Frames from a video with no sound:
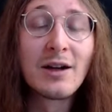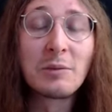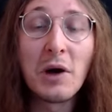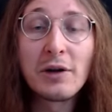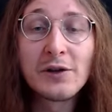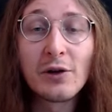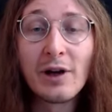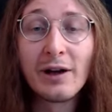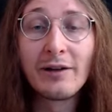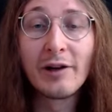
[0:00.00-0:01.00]
Maud is
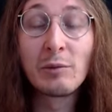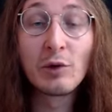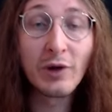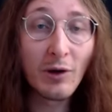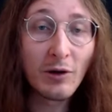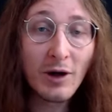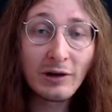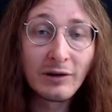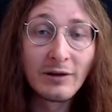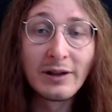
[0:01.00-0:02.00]
gonna remove the
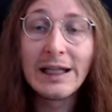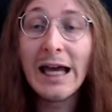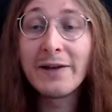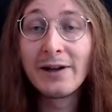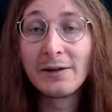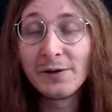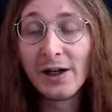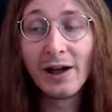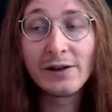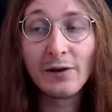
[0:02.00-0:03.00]
lockout even if she
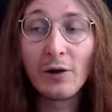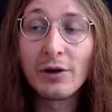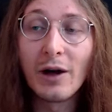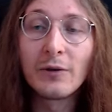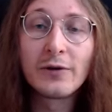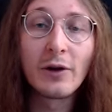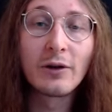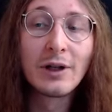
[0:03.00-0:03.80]
gets locked out, so